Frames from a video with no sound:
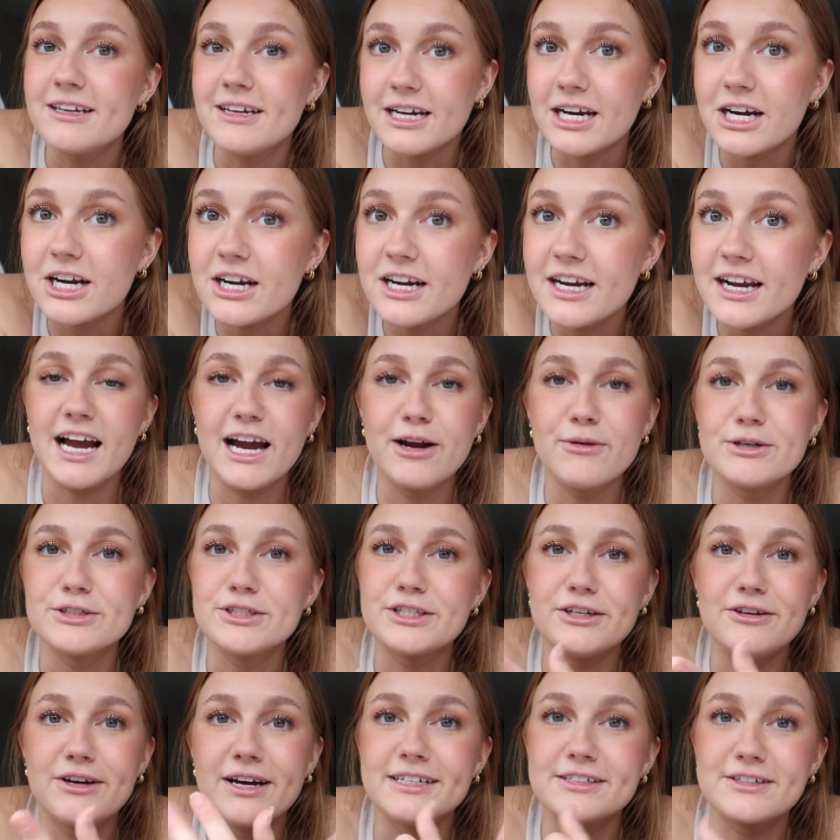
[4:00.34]
year. I wish
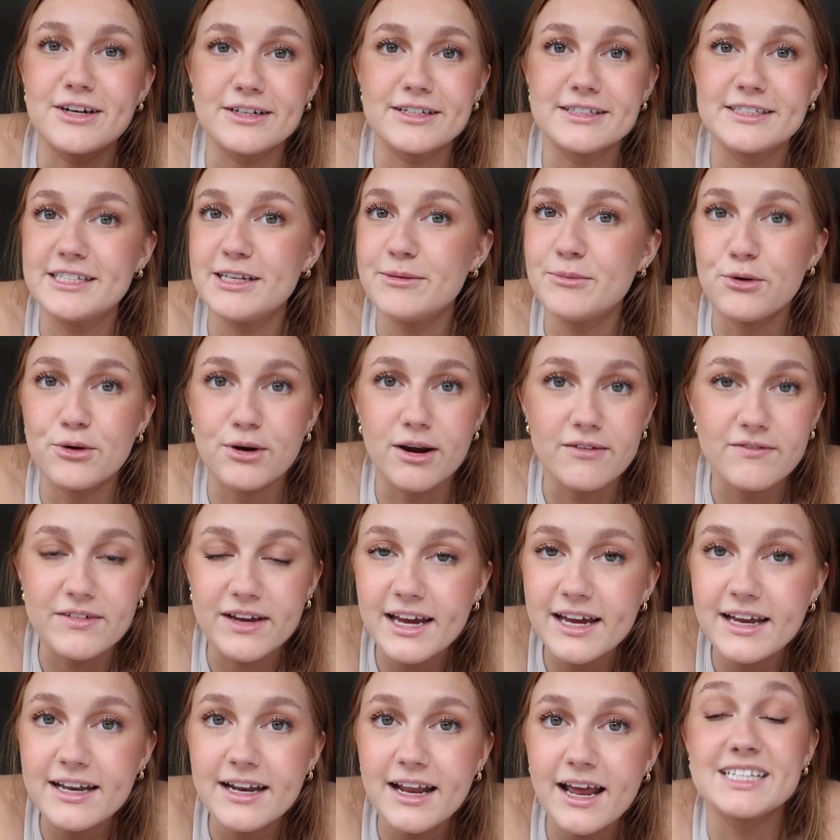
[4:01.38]
that you guys got to see more of
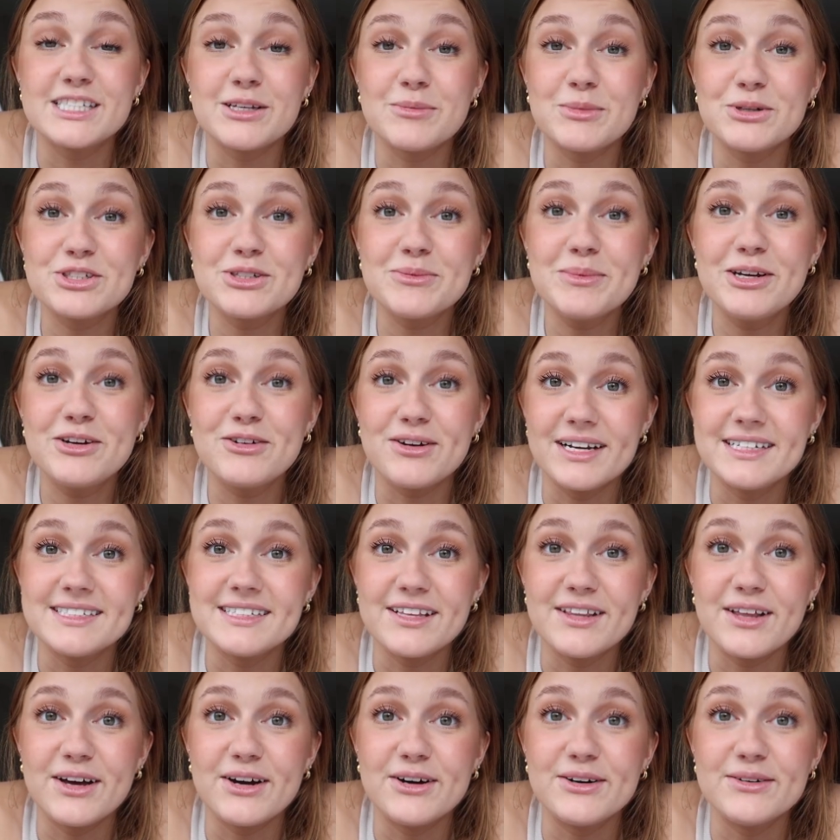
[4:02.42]
it. The summer's gonna be
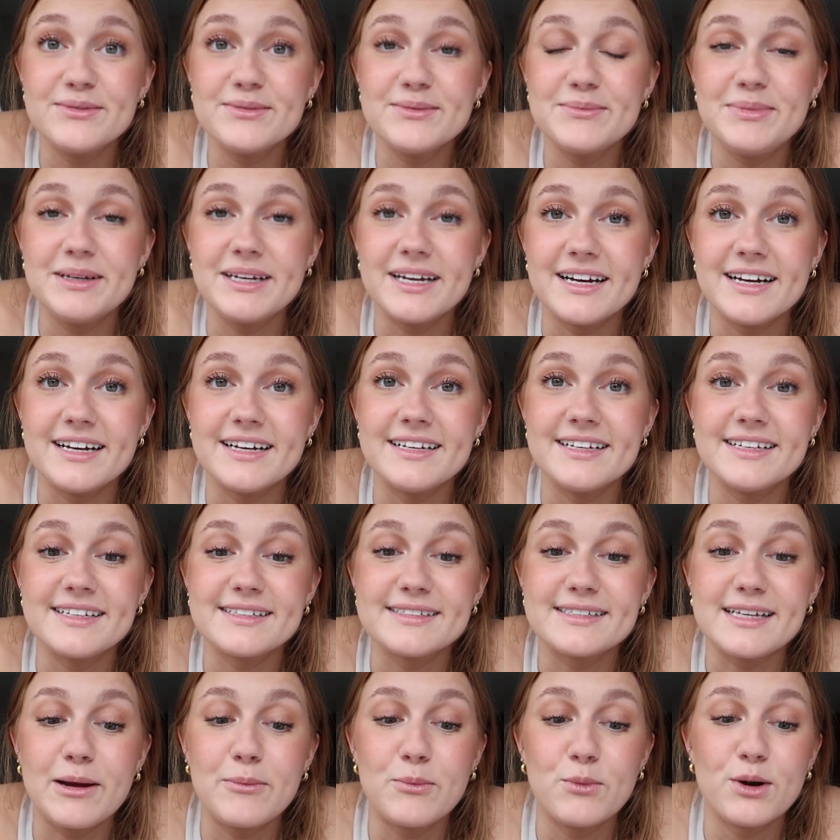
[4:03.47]
crazy though,
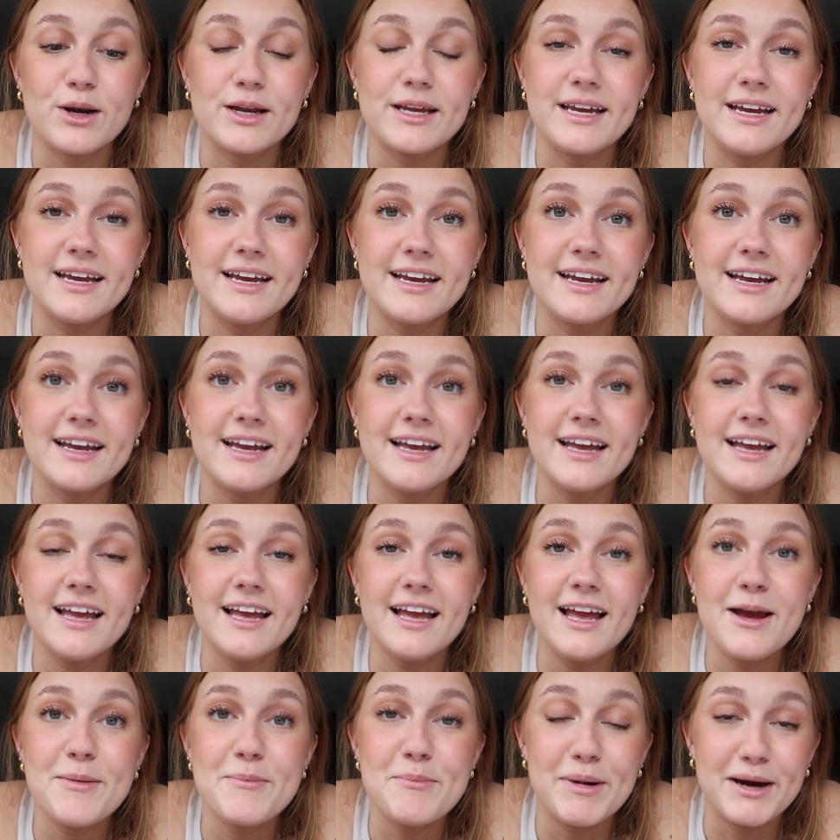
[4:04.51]
because I'm working
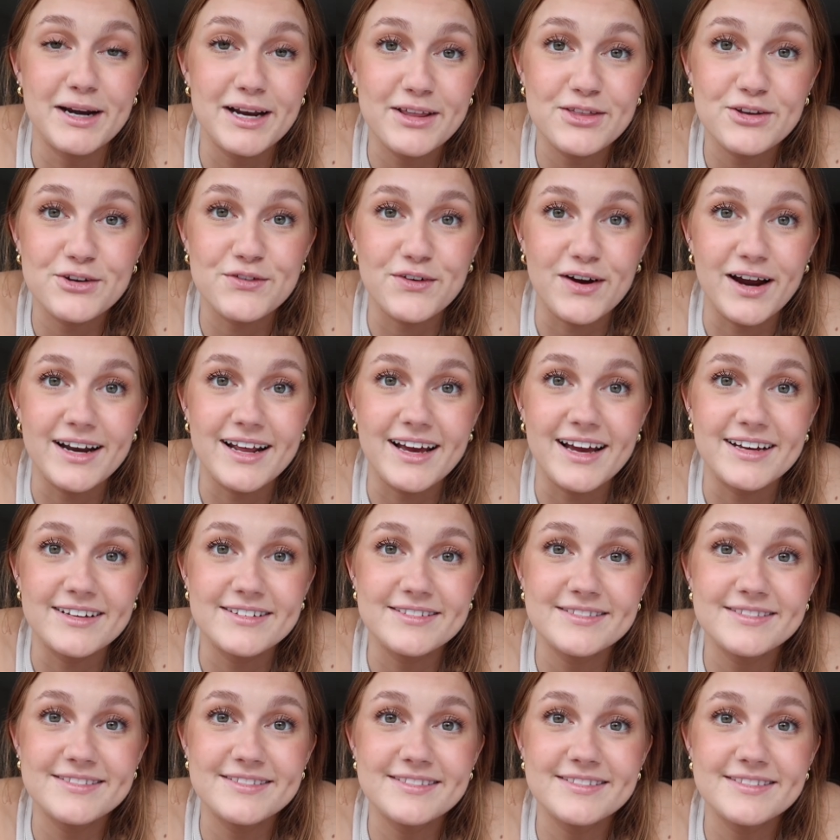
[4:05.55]
Monday through
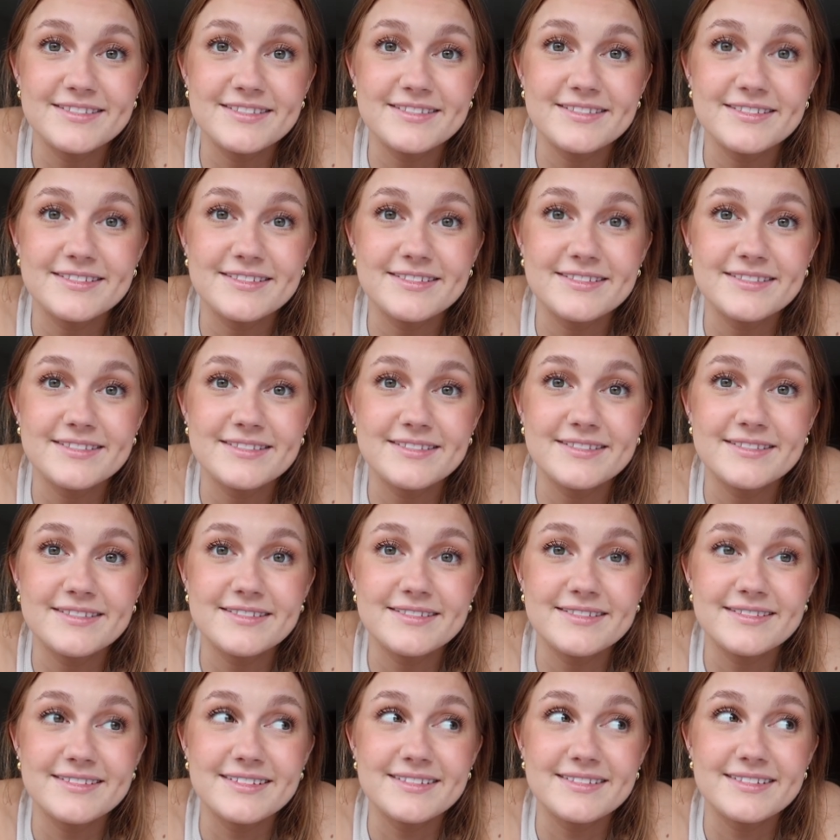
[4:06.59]
Friday, like
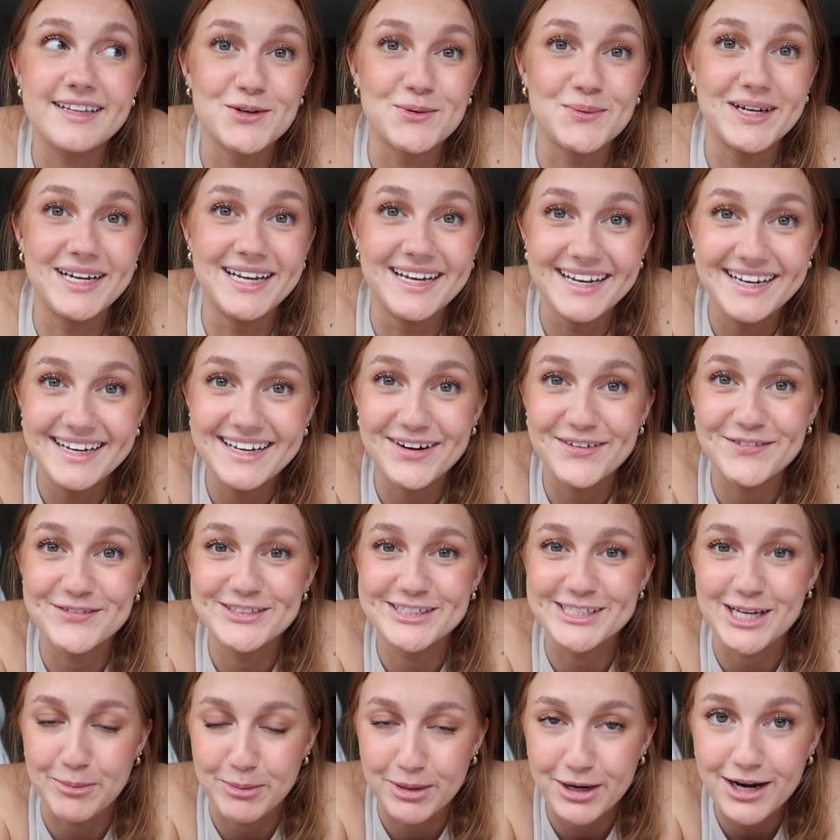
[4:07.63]
basically every week of
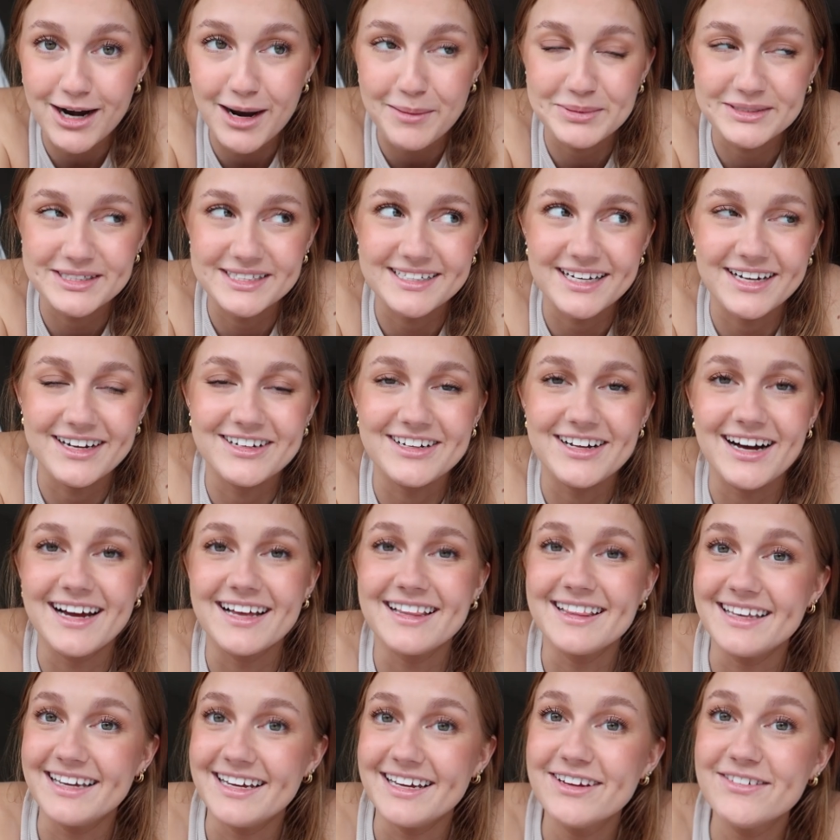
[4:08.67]
summer up until I
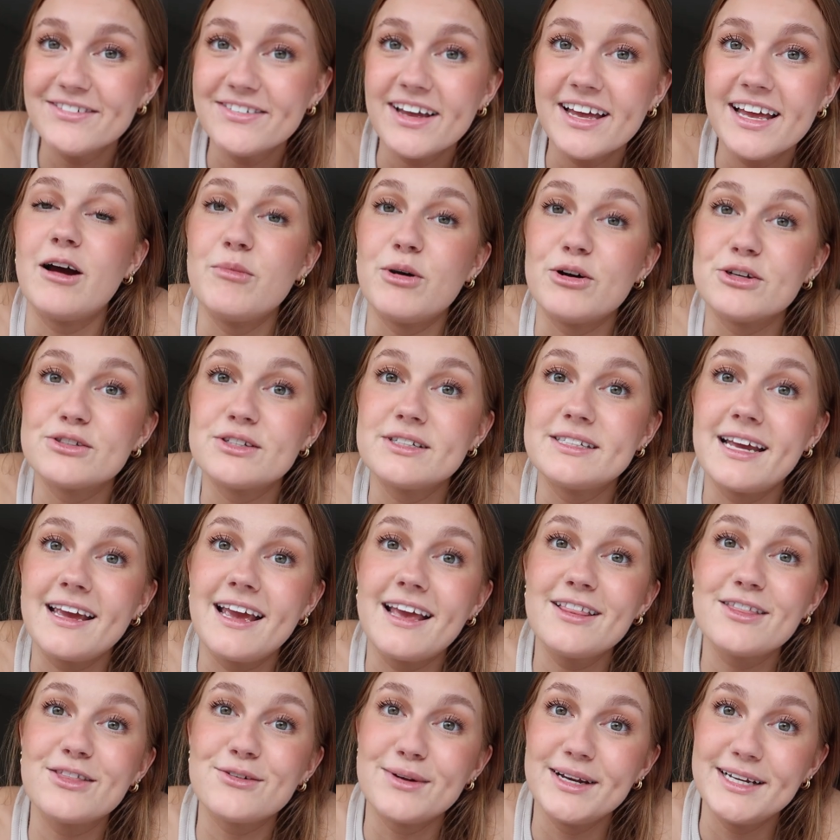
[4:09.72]
leave. I'm also
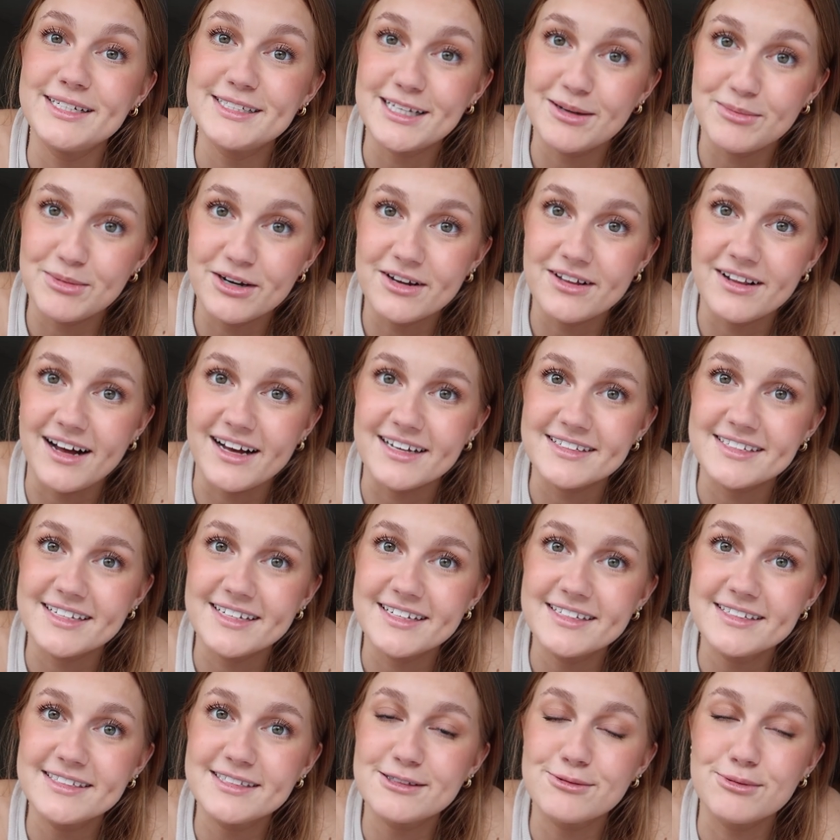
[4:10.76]
taking 3 summer
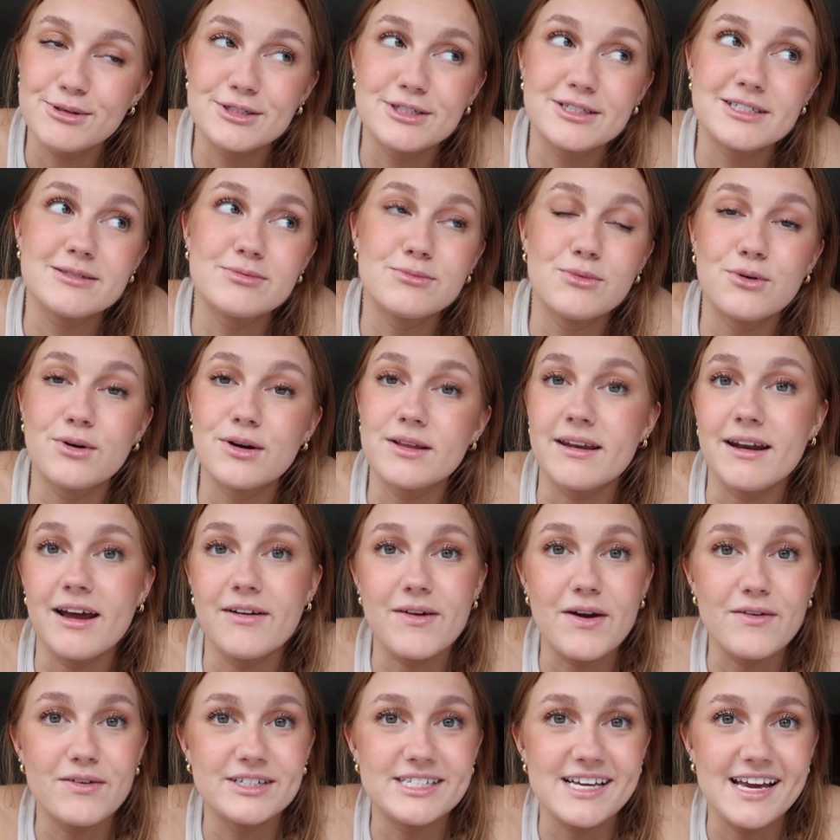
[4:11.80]
classes, which is more than
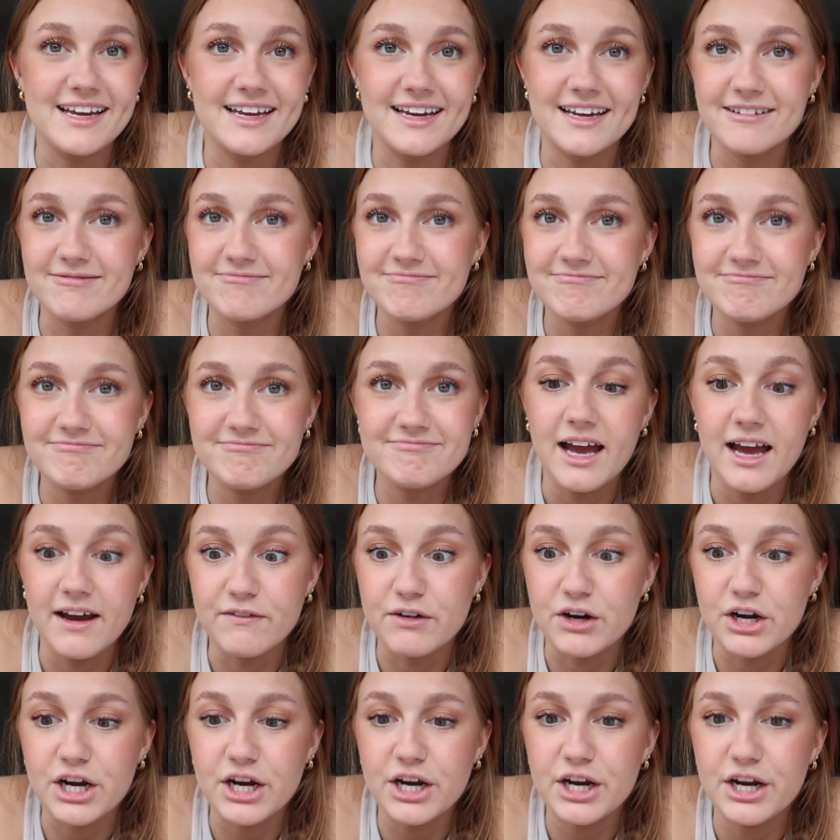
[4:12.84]
I've ever taken,
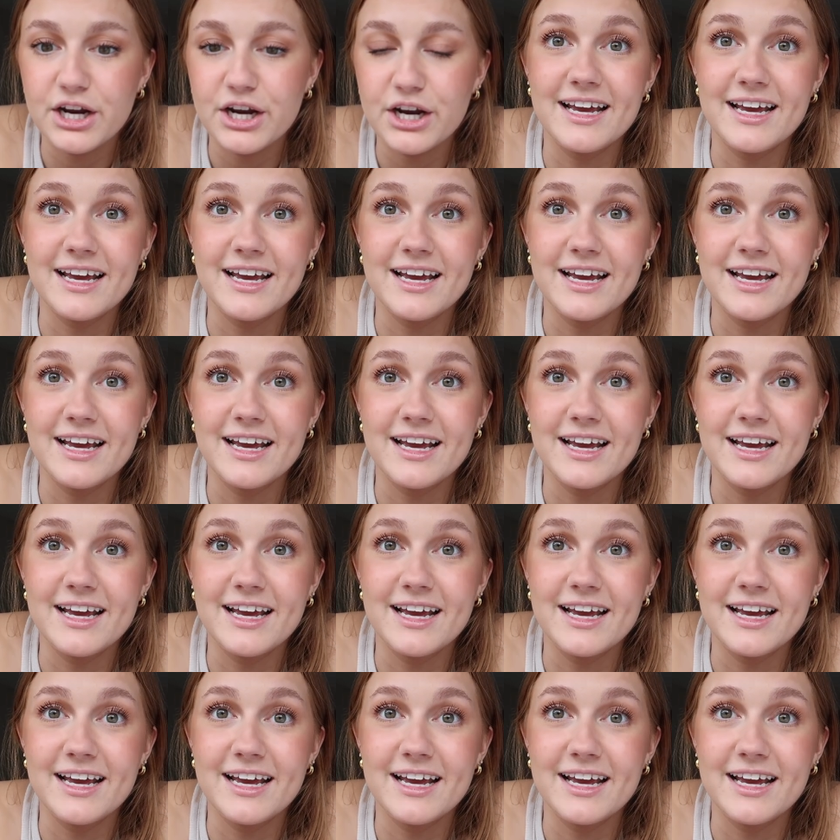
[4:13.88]
ever.